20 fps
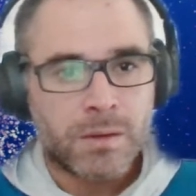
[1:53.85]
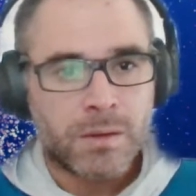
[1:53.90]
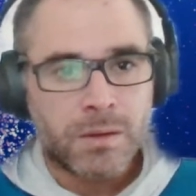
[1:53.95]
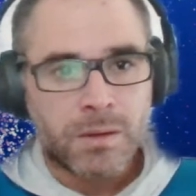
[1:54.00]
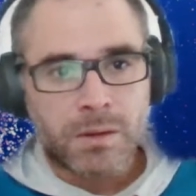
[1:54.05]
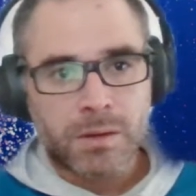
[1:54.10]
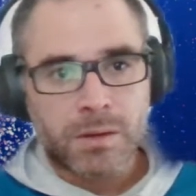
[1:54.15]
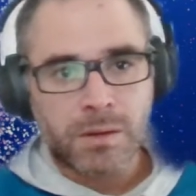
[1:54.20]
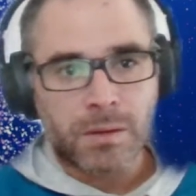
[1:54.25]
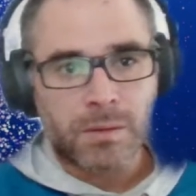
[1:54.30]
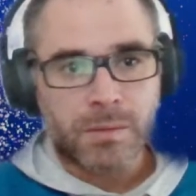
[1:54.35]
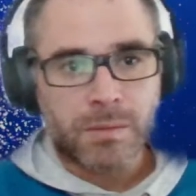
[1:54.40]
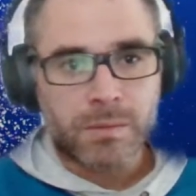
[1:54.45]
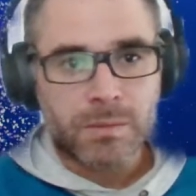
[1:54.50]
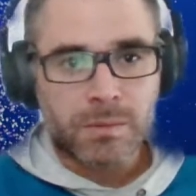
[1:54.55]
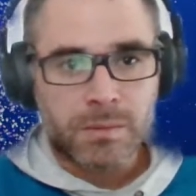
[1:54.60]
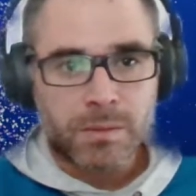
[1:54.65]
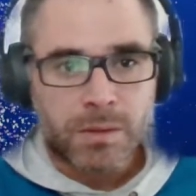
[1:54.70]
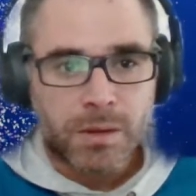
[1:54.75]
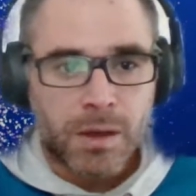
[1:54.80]

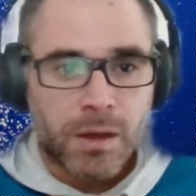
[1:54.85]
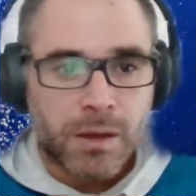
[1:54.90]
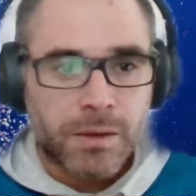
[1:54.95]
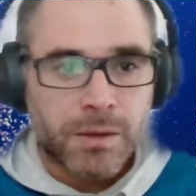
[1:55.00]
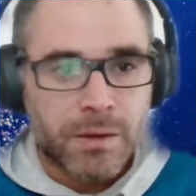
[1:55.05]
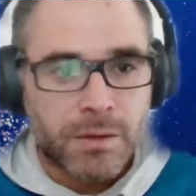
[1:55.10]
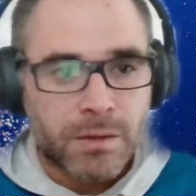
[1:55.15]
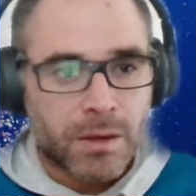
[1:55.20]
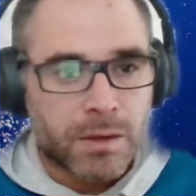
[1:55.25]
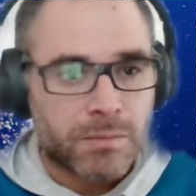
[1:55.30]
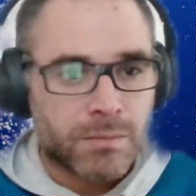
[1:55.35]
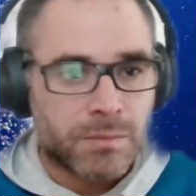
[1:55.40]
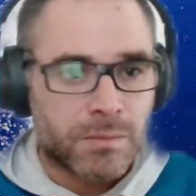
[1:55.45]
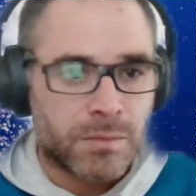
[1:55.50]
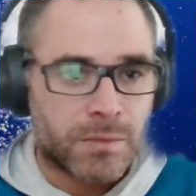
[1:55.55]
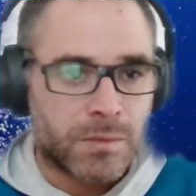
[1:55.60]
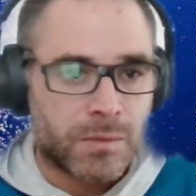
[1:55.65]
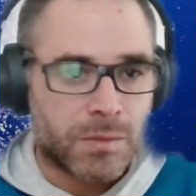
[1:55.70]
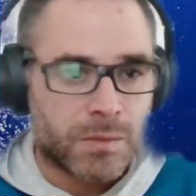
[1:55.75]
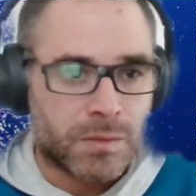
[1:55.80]
And yeah, I think that
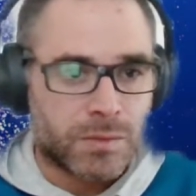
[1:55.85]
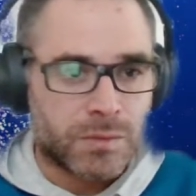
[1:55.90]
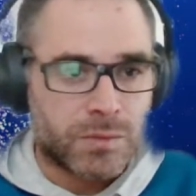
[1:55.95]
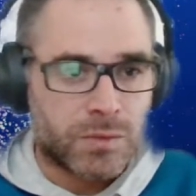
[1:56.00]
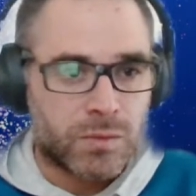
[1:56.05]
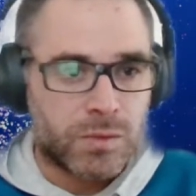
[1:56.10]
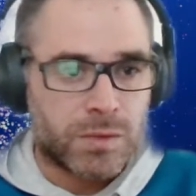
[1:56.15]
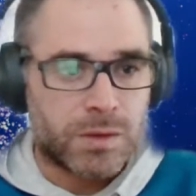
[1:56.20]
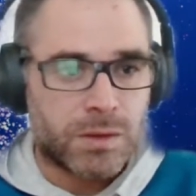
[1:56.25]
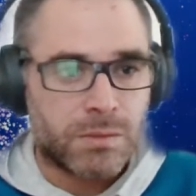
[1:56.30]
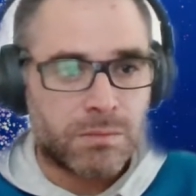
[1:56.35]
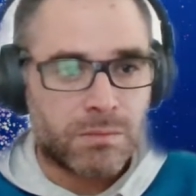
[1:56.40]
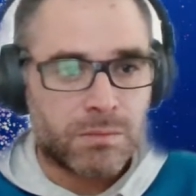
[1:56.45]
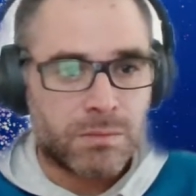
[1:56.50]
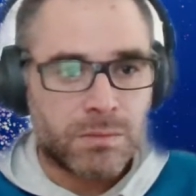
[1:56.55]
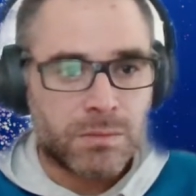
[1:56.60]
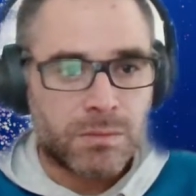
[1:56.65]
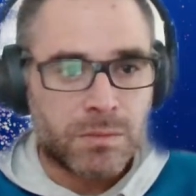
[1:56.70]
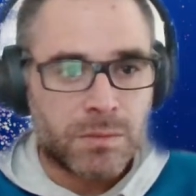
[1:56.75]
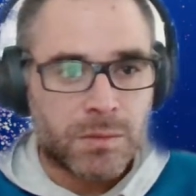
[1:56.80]

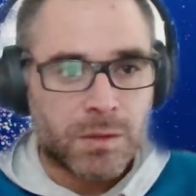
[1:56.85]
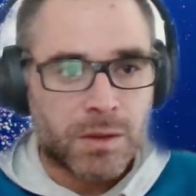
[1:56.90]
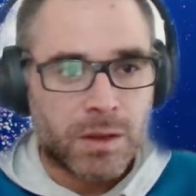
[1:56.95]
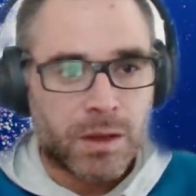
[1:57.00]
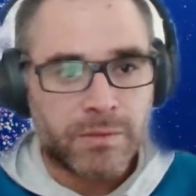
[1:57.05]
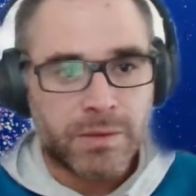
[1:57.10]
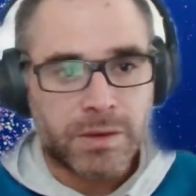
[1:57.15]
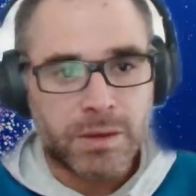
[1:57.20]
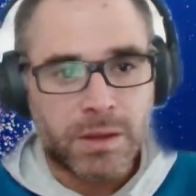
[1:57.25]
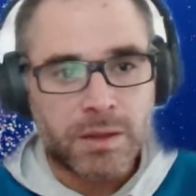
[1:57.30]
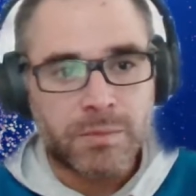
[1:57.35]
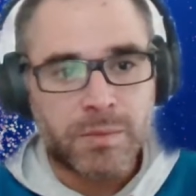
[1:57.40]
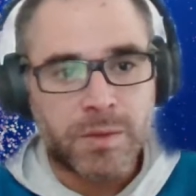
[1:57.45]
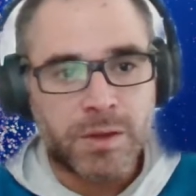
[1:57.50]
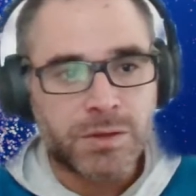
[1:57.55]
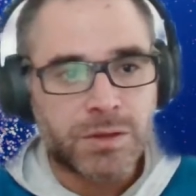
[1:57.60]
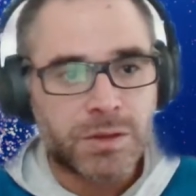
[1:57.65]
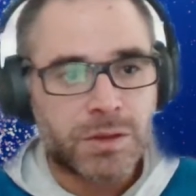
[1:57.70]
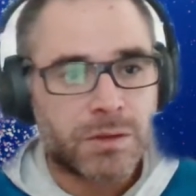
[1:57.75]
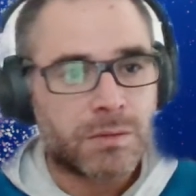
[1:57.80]
having that
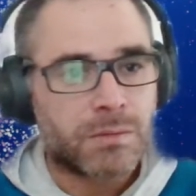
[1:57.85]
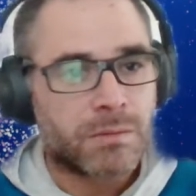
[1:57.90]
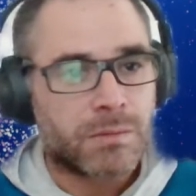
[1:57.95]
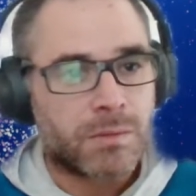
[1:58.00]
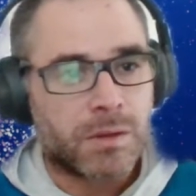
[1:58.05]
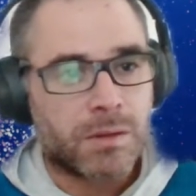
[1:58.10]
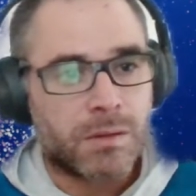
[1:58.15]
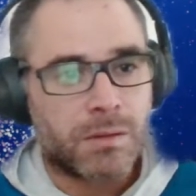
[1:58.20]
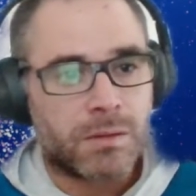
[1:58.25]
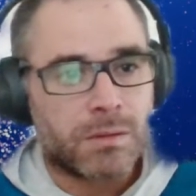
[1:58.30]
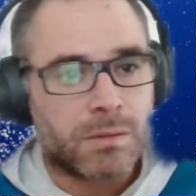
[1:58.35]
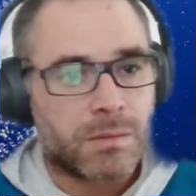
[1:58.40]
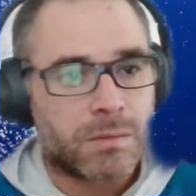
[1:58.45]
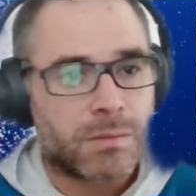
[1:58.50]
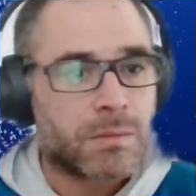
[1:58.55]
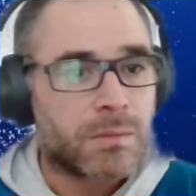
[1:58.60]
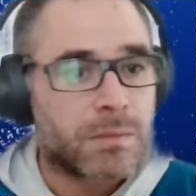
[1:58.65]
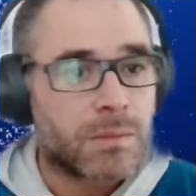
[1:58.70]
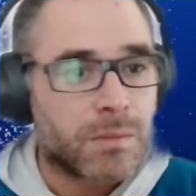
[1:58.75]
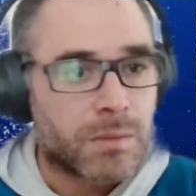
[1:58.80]
merged,
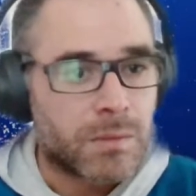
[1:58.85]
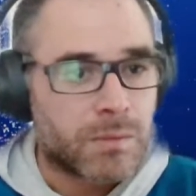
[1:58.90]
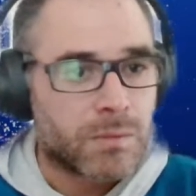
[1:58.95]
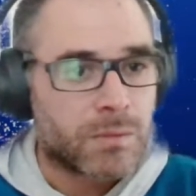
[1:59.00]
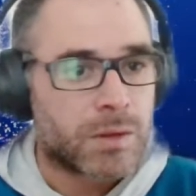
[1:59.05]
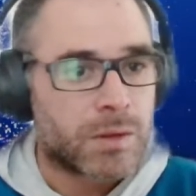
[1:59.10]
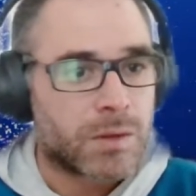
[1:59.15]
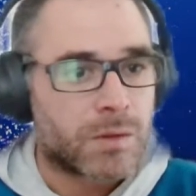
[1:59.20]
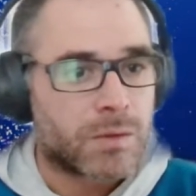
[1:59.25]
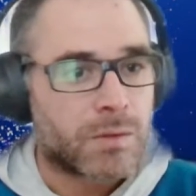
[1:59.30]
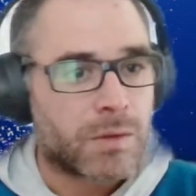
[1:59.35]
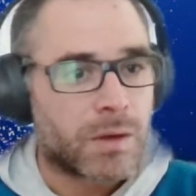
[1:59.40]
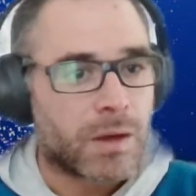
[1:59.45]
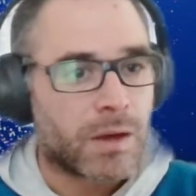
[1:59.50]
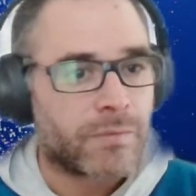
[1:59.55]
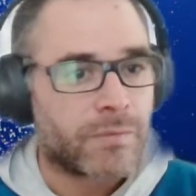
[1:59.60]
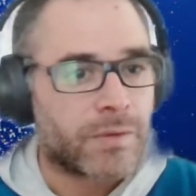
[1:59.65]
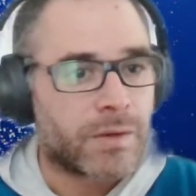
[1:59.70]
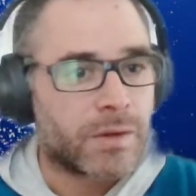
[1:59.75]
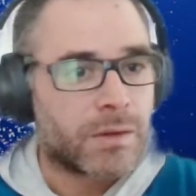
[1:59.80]
we don't
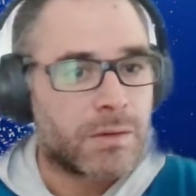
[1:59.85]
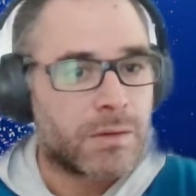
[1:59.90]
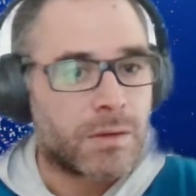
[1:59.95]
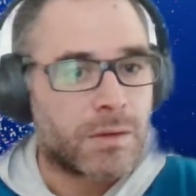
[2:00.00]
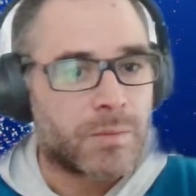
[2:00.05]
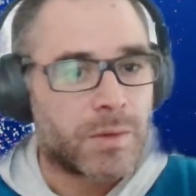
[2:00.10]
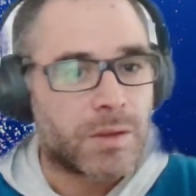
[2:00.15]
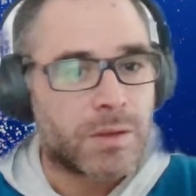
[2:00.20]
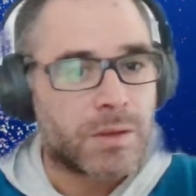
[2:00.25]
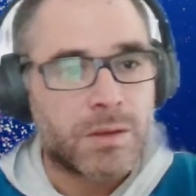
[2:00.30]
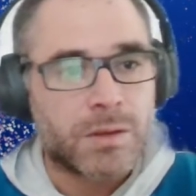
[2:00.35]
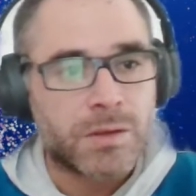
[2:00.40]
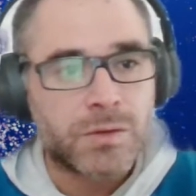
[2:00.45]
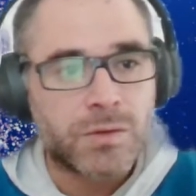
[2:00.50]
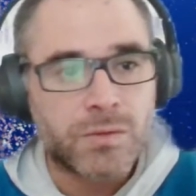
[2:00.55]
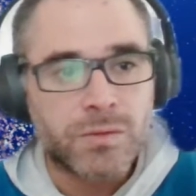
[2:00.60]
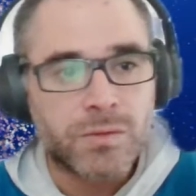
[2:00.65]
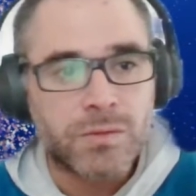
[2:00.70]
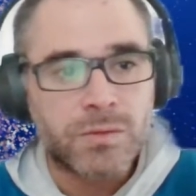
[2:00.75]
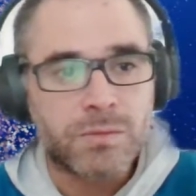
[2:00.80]
have any pending
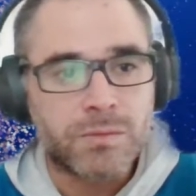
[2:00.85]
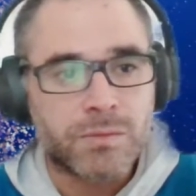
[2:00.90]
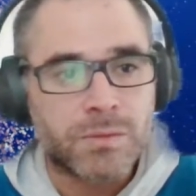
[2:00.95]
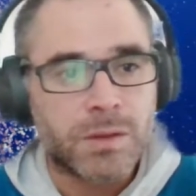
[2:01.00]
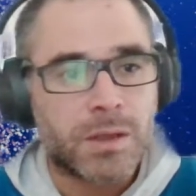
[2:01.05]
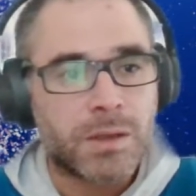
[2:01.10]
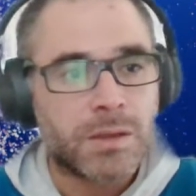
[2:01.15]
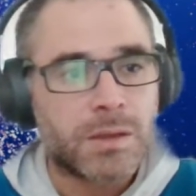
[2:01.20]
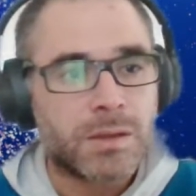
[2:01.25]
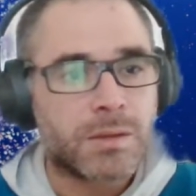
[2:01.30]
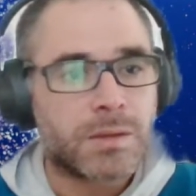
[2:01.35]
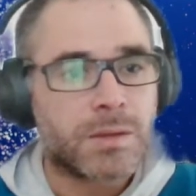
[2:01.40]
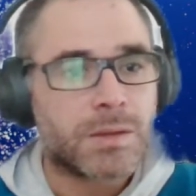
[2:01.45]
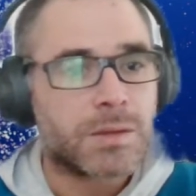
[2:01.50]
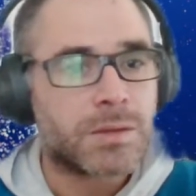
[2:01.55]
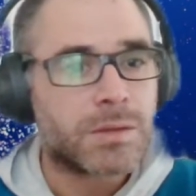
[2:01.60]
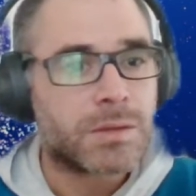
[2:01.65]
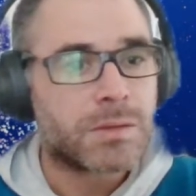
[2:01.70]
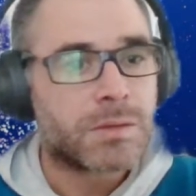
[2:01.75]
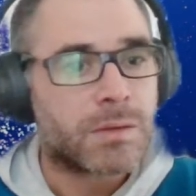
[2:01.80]
issues relating
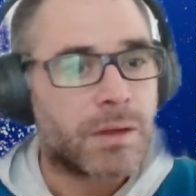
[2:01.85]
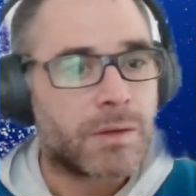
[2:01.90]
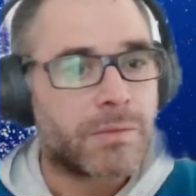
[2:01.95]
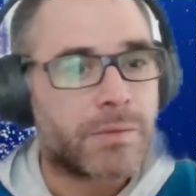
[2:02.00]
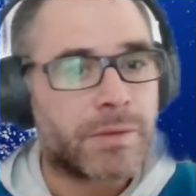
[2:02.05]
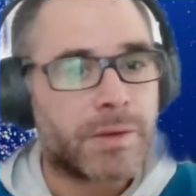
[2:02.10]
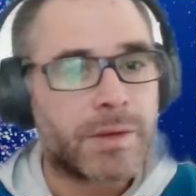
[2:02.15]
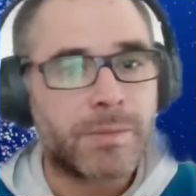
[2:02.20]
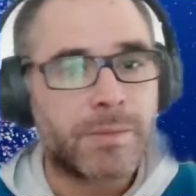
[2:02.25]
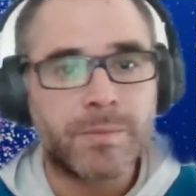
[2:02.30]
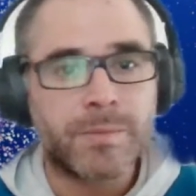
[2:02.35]
this library.